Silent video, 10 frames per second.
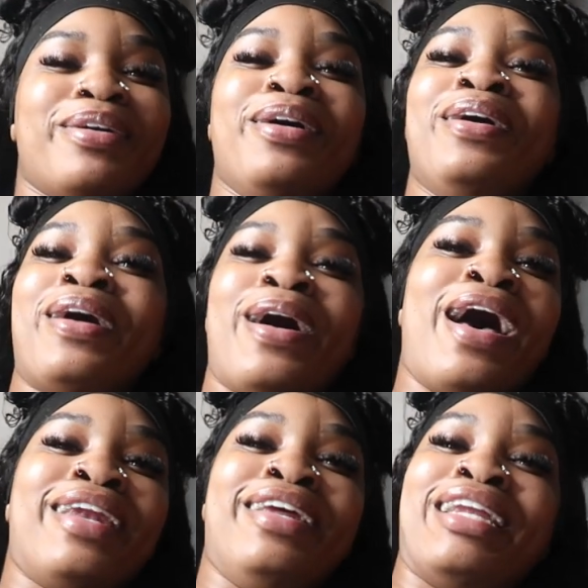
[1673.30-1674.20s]

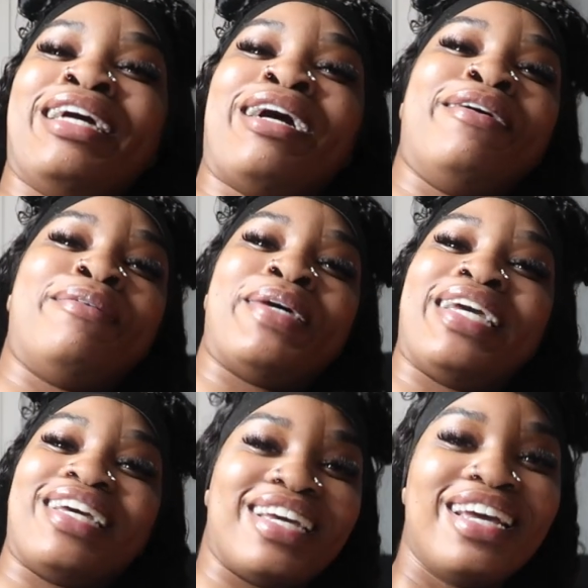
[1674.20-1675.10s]
I need to go to
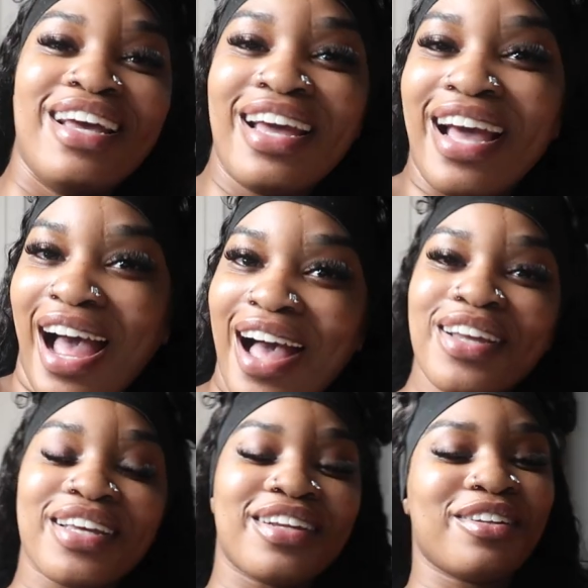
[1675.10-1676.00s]
bed.
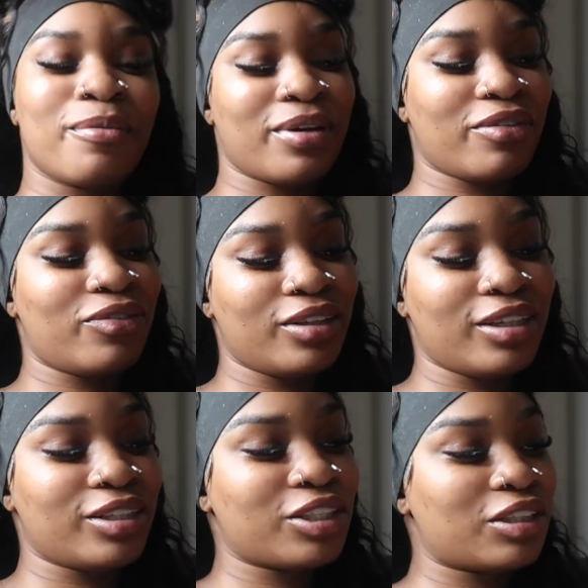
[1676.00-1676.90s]
I'll get a little bit of
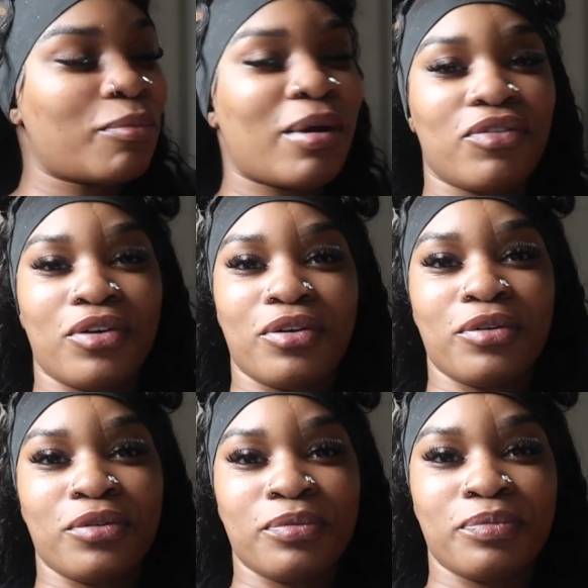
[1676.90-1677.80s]
footage on my
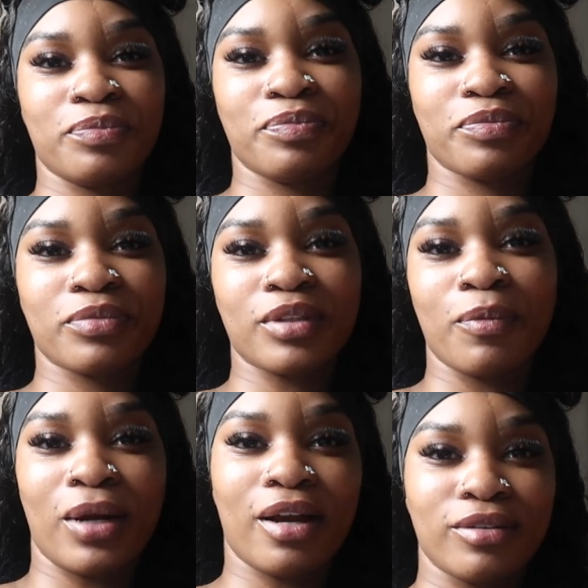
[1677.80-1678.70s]
phone
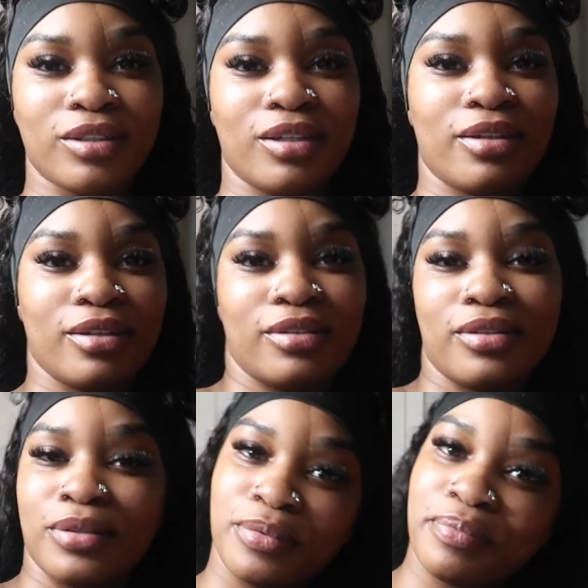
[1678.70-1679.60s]
when I go to the
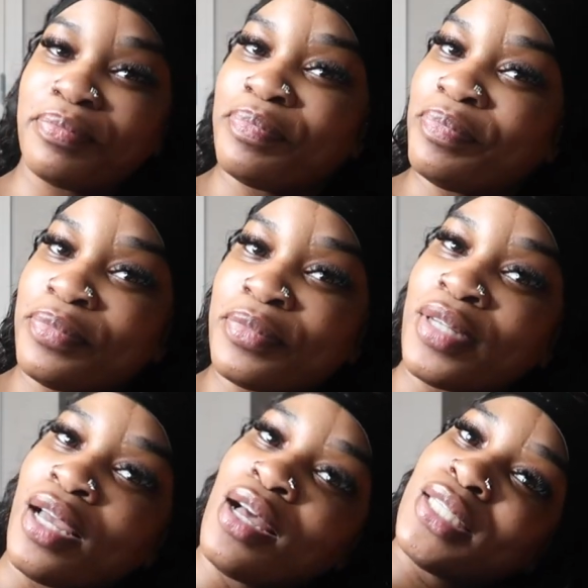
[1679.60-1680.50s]
club.
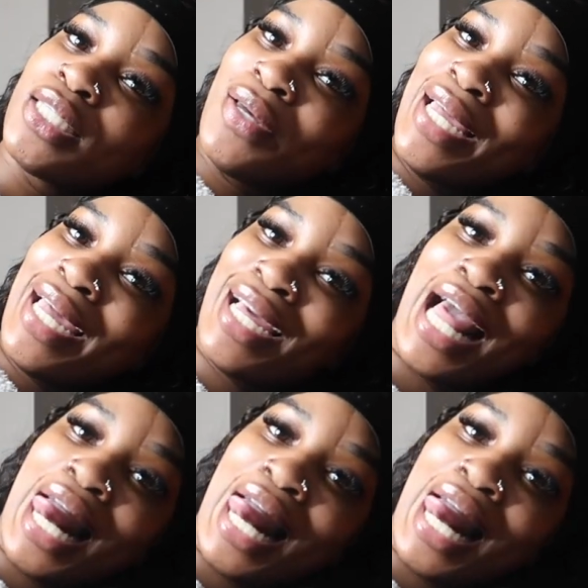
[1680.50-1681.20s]
So yeah,